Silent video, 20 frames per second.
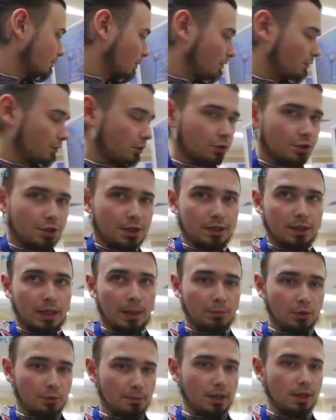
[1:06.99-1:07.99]
morphological
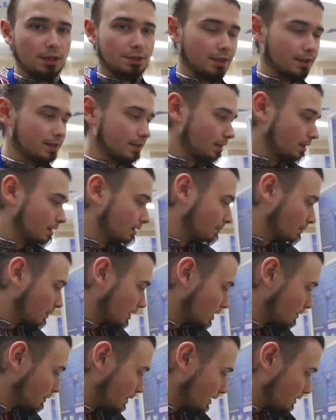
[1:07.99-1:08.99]
abnormalities uh,
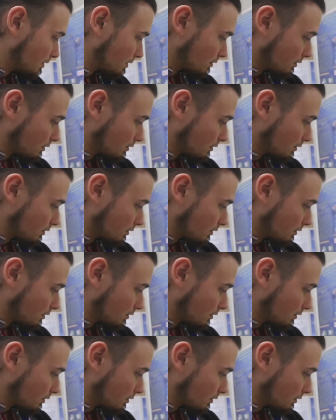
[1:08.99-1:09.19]
as well.